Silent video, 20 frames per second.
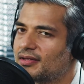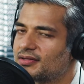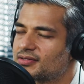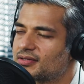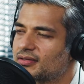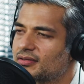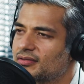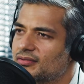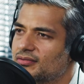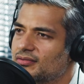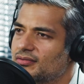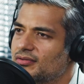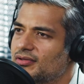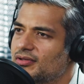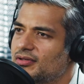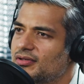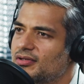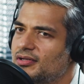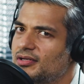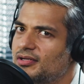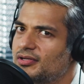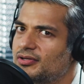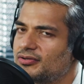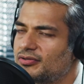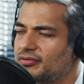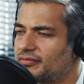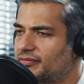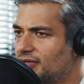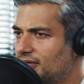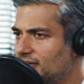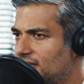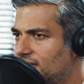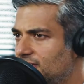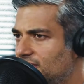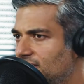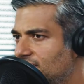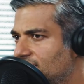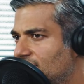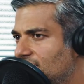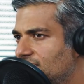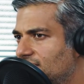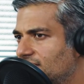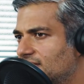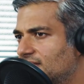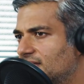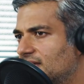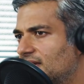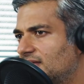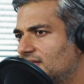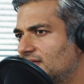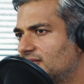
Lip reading: So you're Vietnamese, as you said.